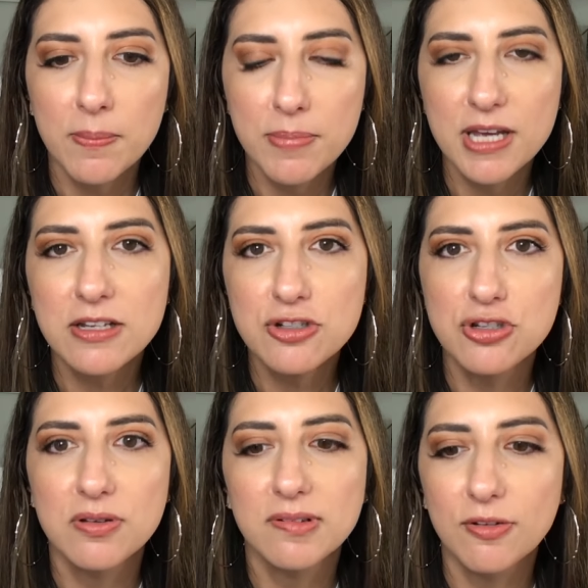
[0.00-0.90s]
Pick and
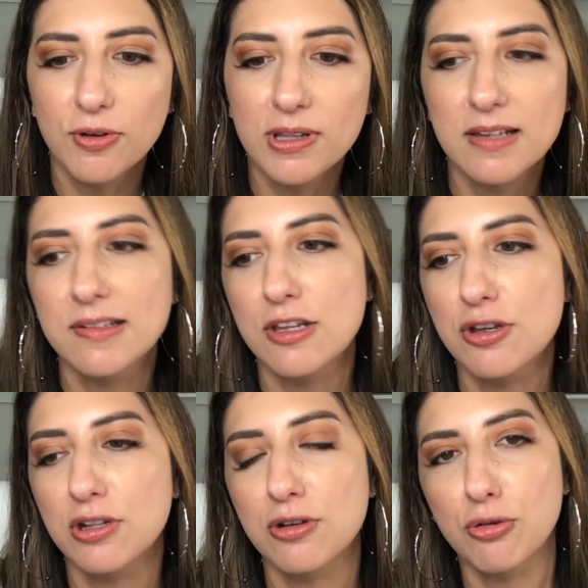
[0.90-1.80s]
choose different things that you
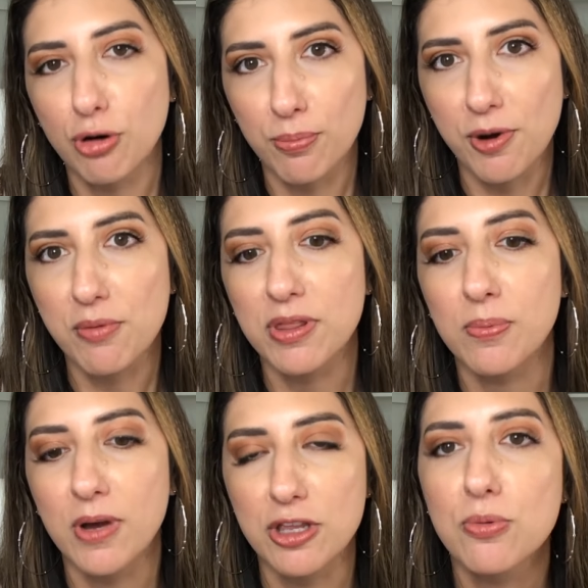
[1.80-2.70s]
can incorporate with
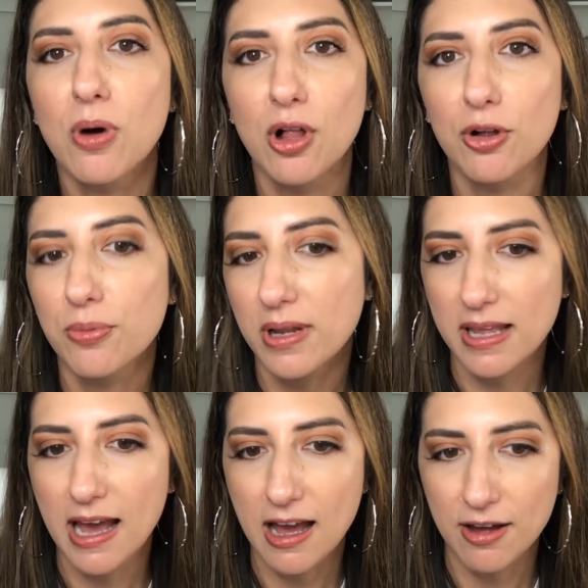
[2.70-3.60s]
what you already
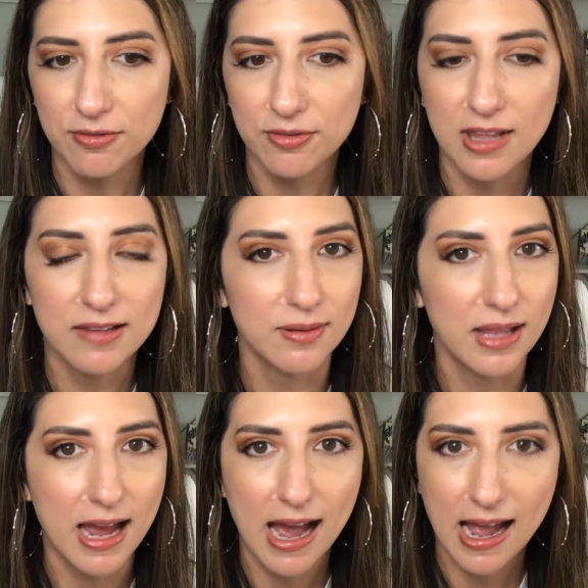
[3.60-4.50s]
have. That's what
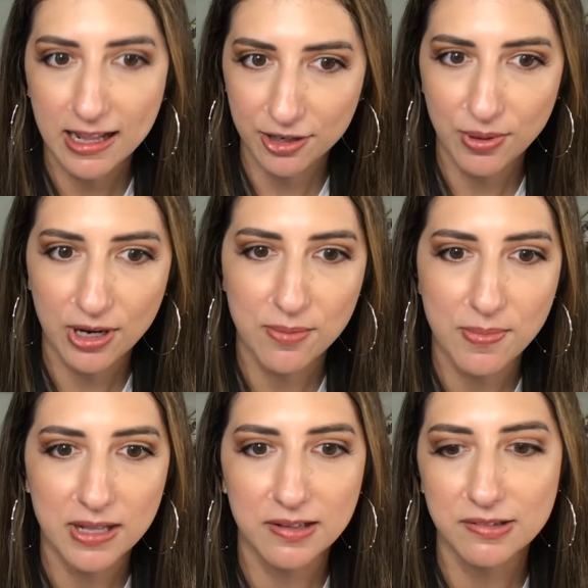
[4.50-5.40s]
I highly
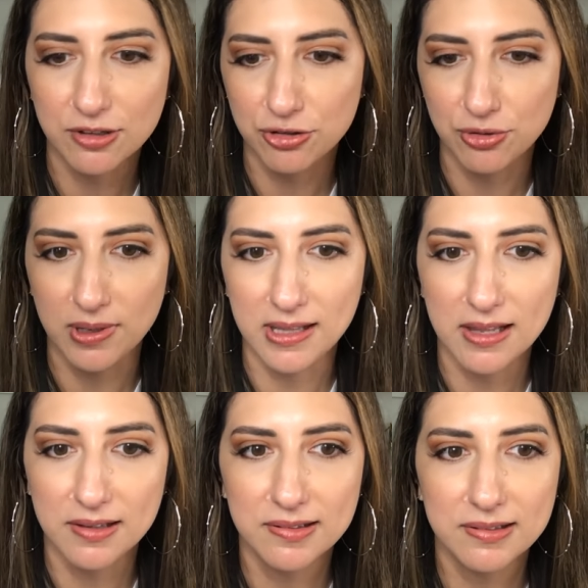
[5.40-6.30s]
recommend as you're doing
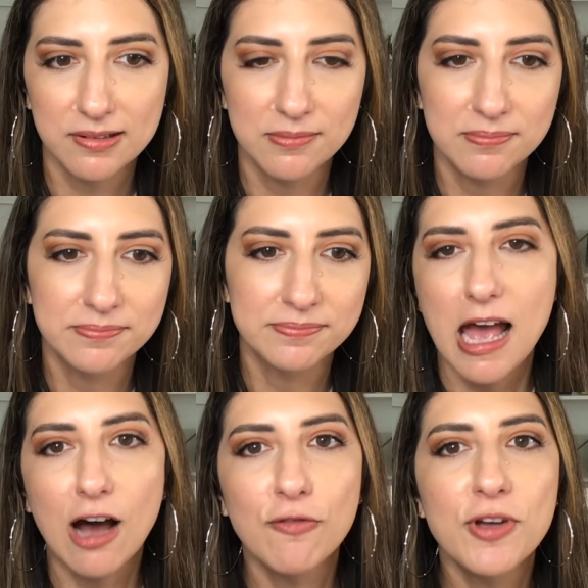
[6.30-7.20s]
this.
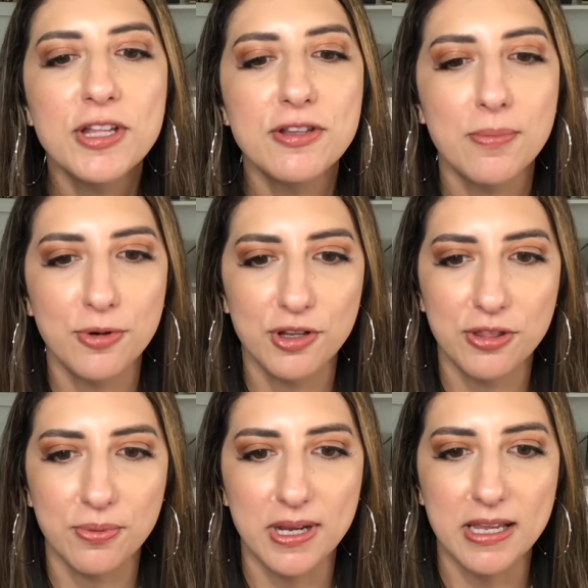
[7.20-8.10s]
Outfit number
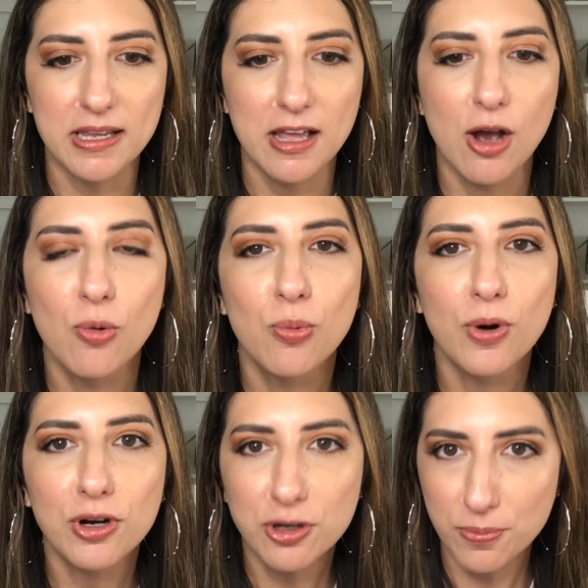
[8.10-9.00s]
3,
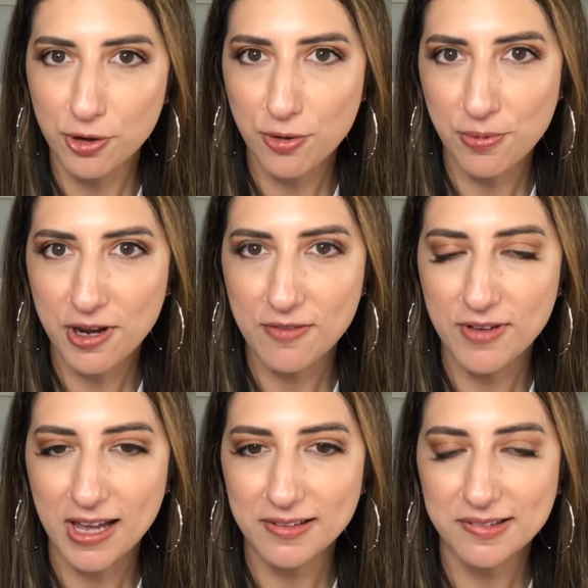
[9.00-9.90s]
work appropriate
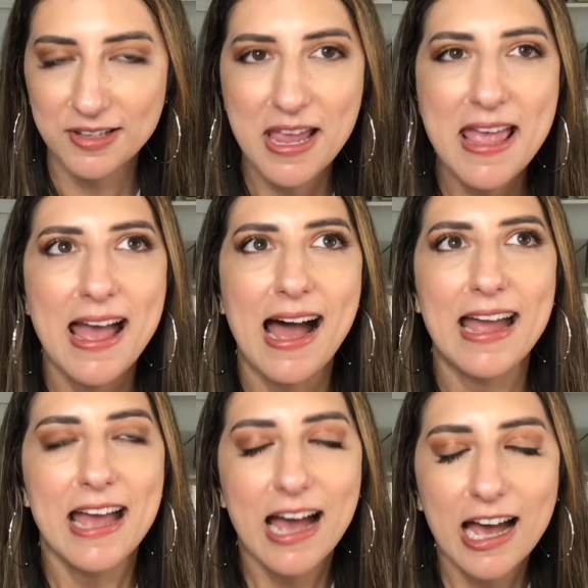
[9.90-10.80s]
vest.
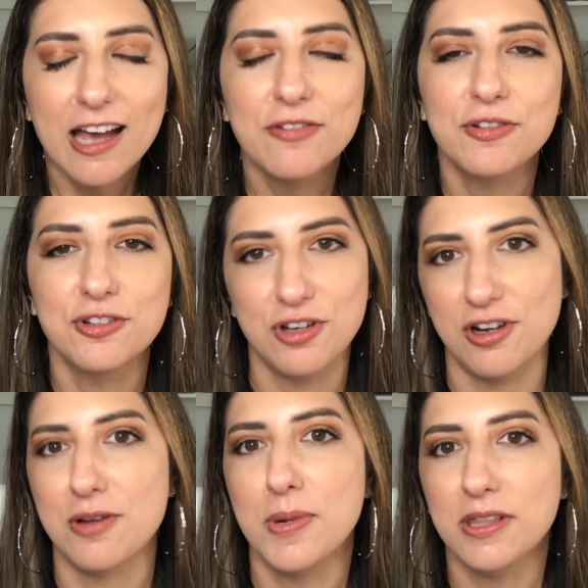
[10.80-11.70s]
I have to
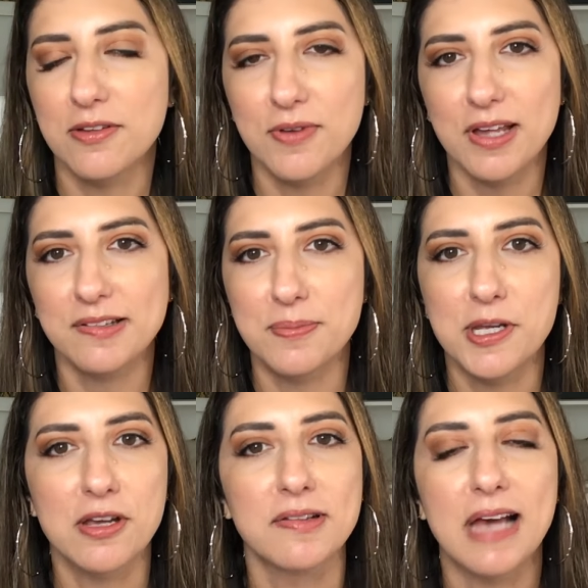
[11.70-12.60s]
talk about the vest
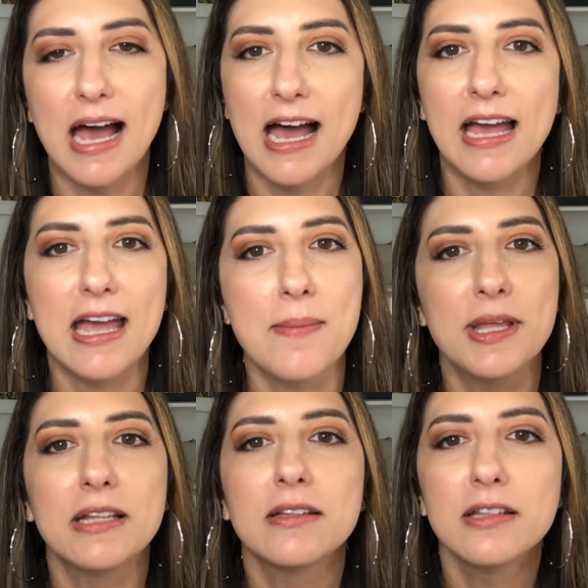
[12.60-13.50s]
because I am
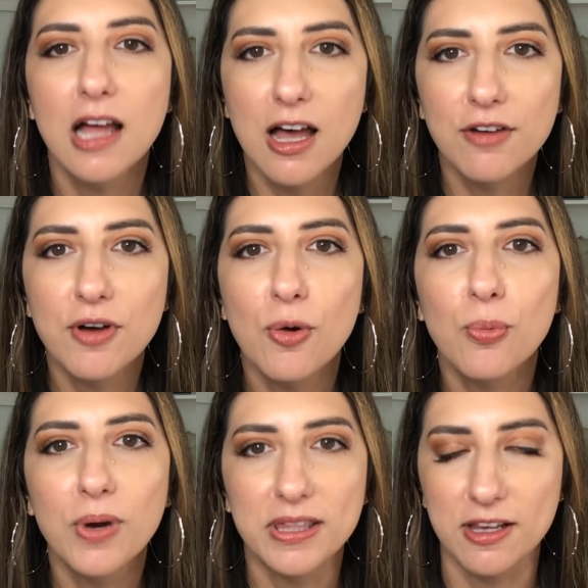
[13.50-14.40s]
in love
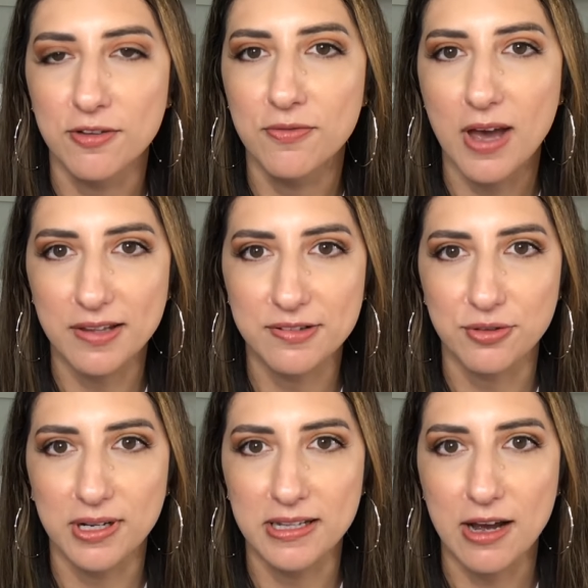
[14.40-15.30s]
with a vest
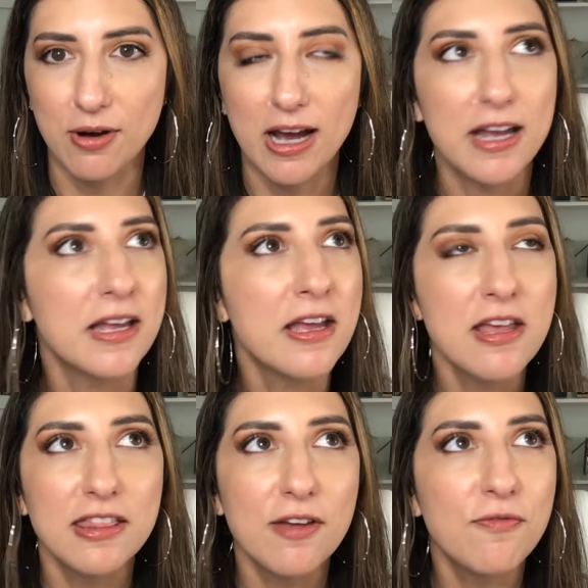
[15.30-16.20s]
right now.
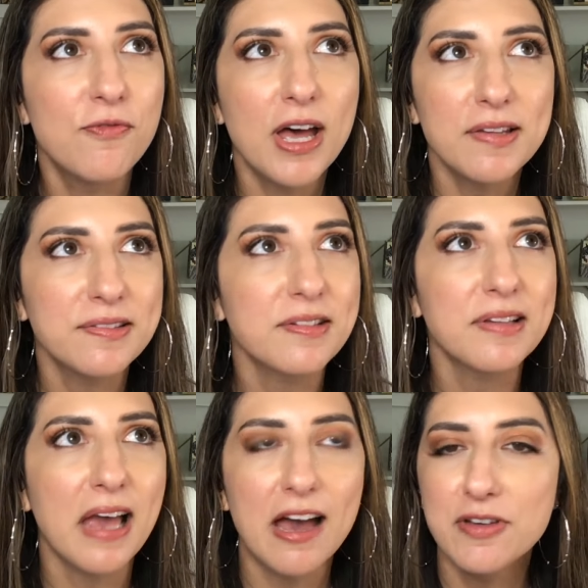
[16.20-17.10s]
The vest
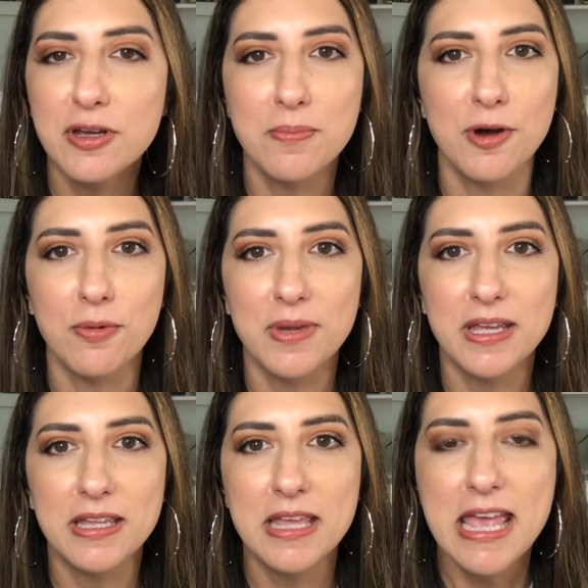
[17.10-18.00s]
is having a
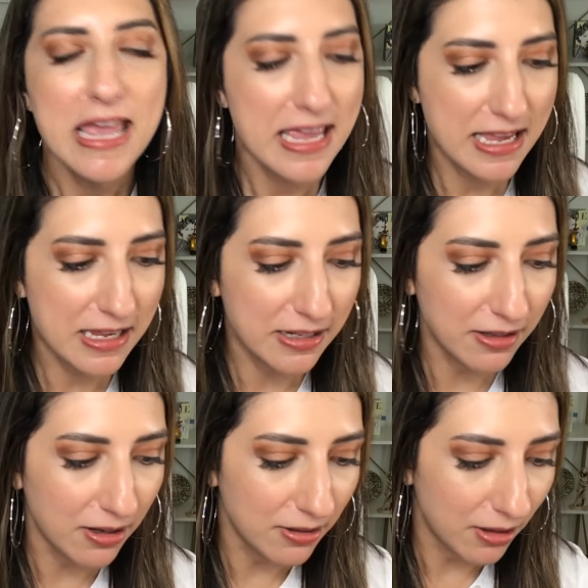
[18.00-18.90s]
moment
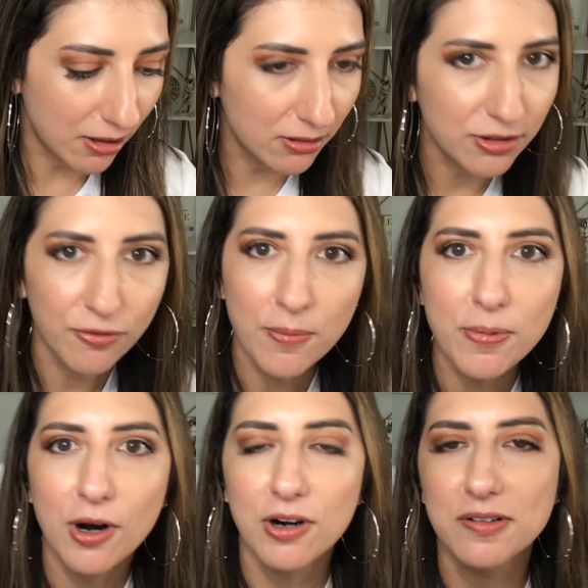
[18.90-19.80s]
in all
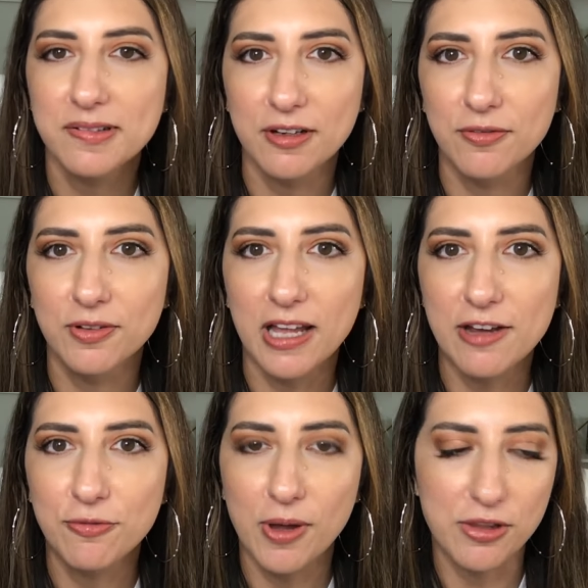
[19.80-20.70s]
different parts of
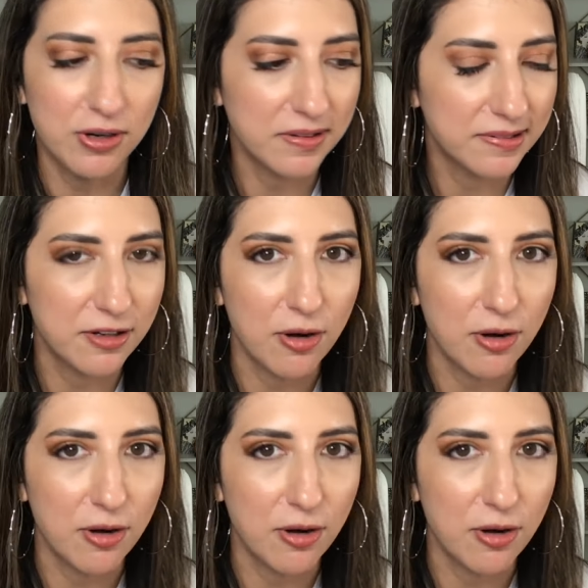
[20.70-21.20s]
life, whether it's